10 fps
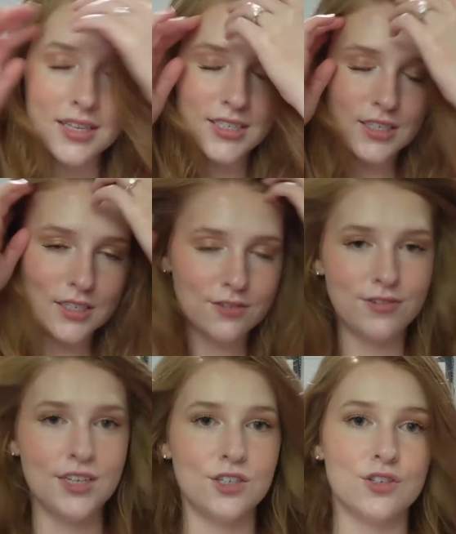this is the
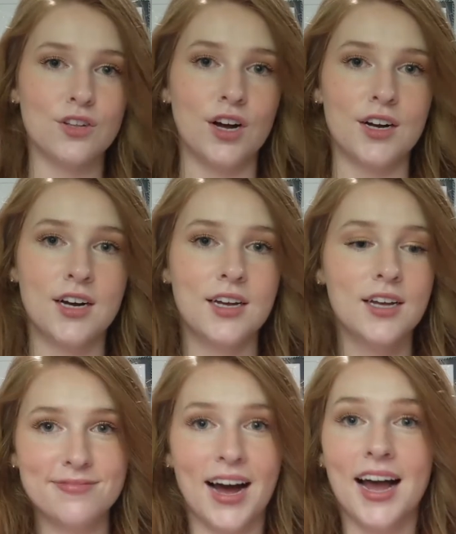finished look.
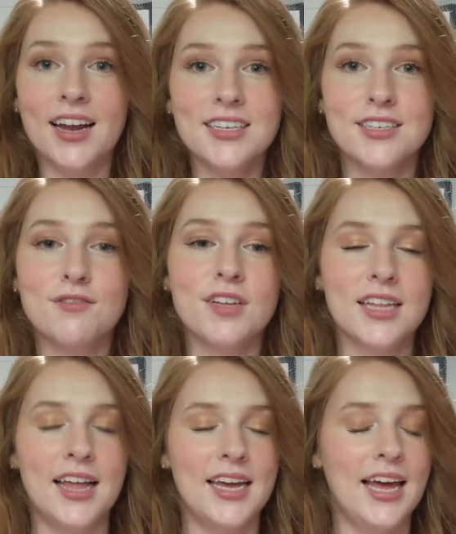I honestly really
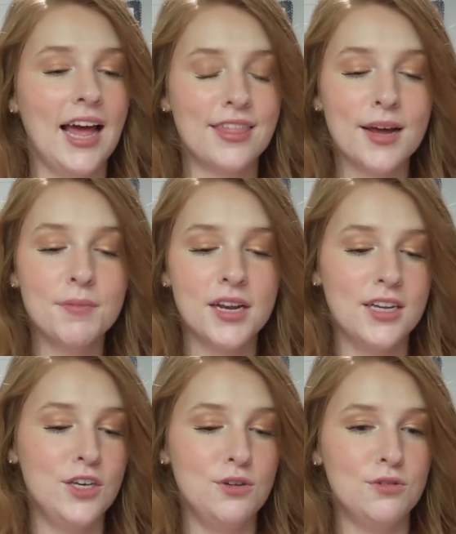like it. I think I'm gonna
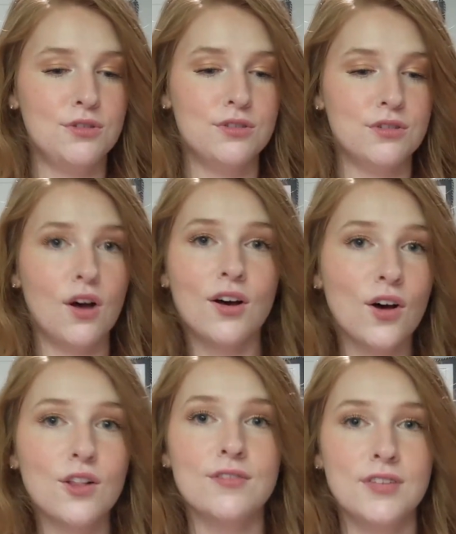use
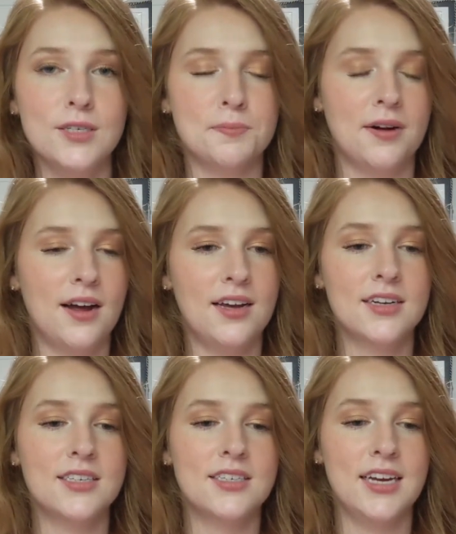all of these
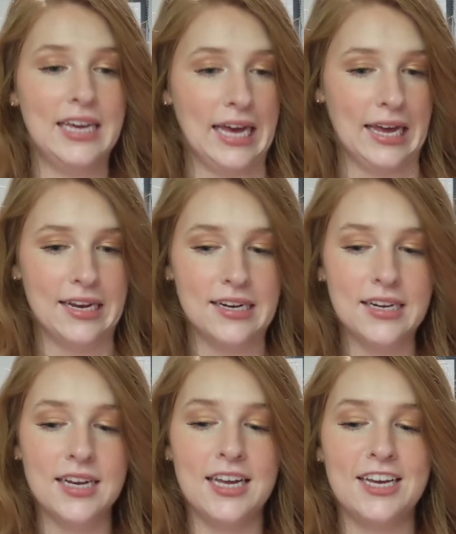products again,
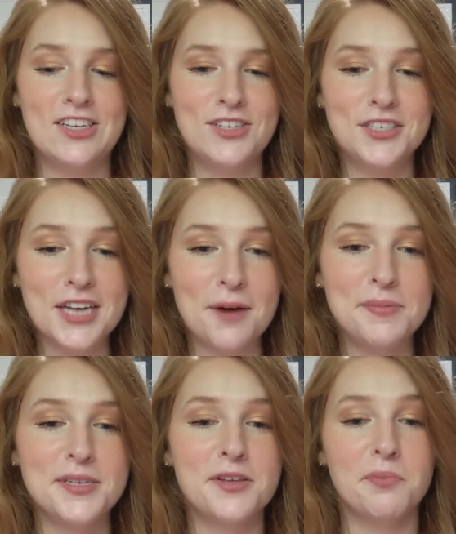
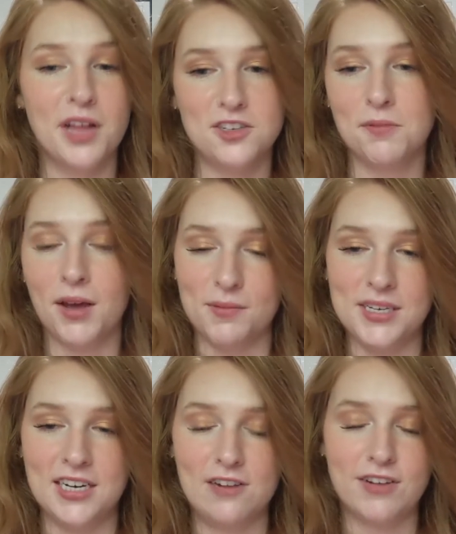except the blush I'm gonna
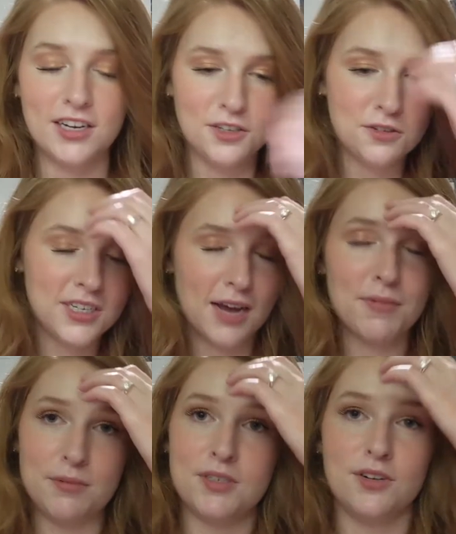be terrified to use again,
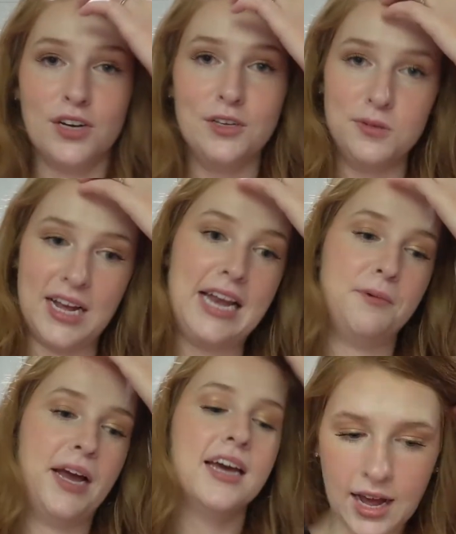but I'm still gonna use it
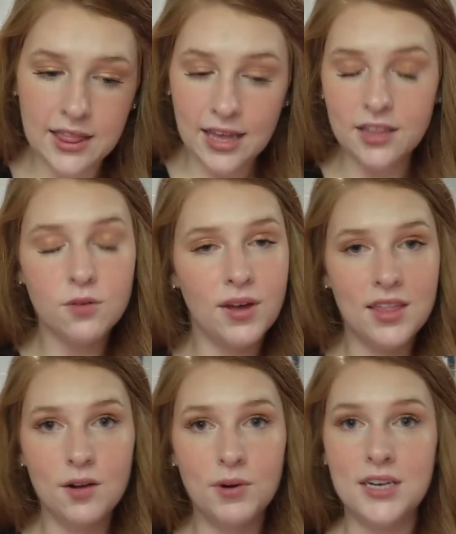anyway. I like the way
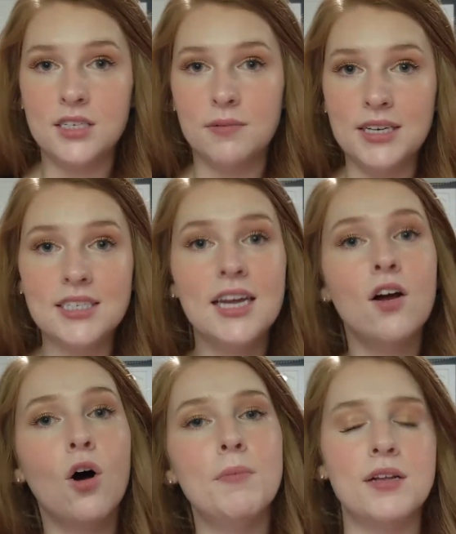that it went into my skin. It
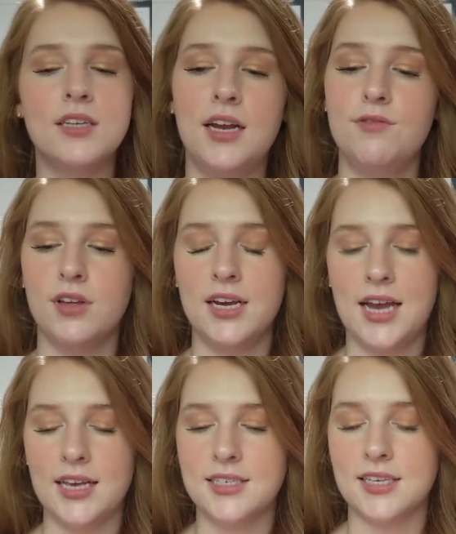all melted in really
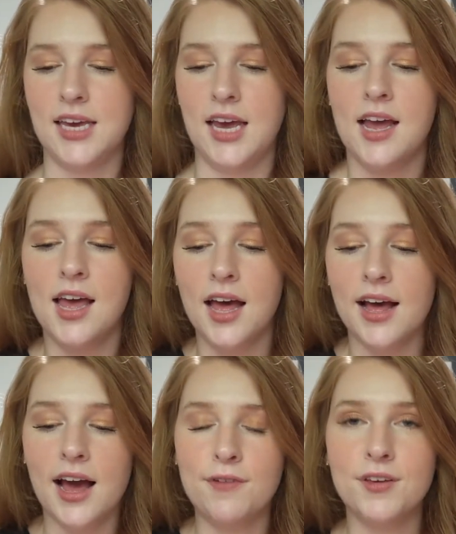nicely.
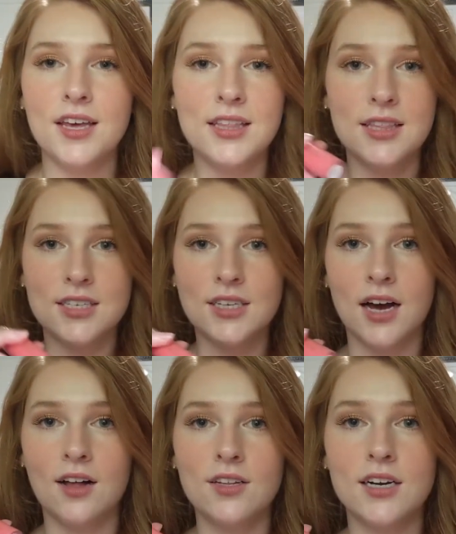I feel like this
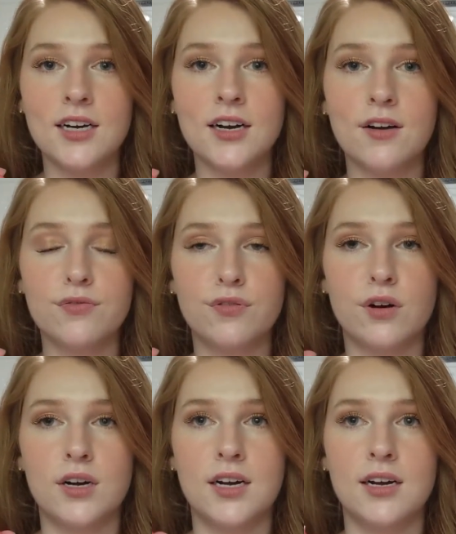color
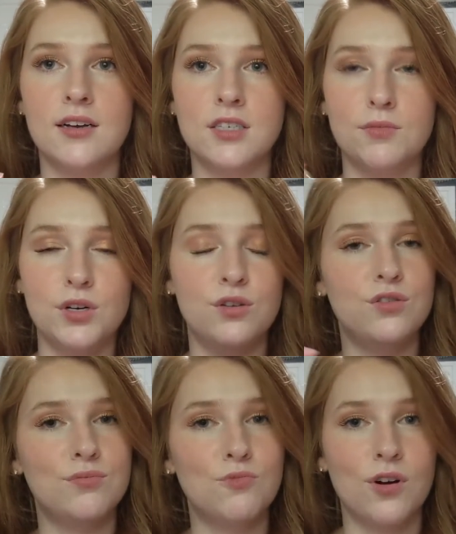for someone
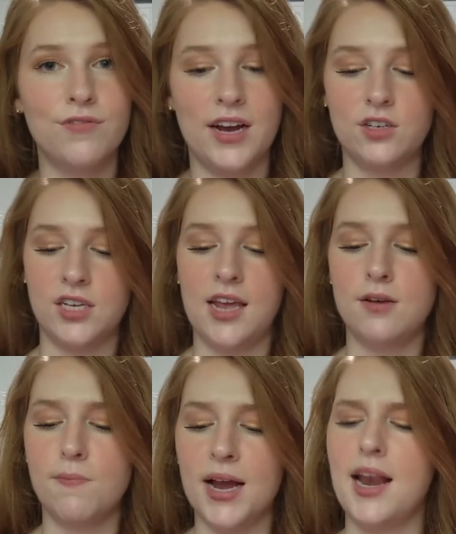who's more
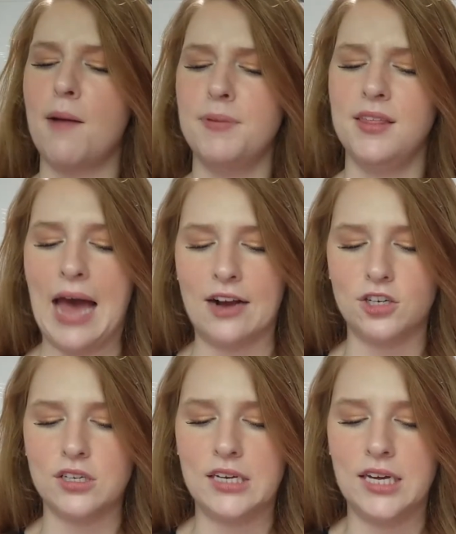fair-skinned might not be
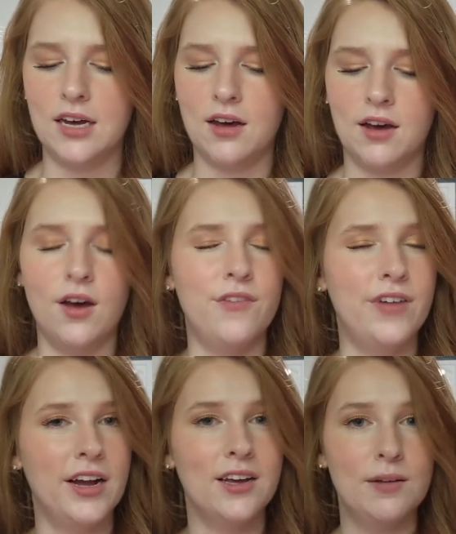actually a
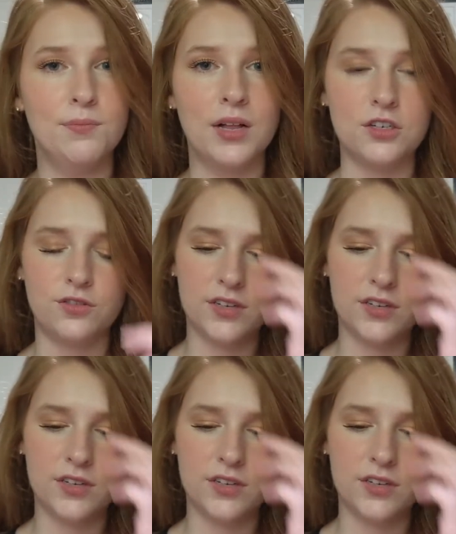very good blush for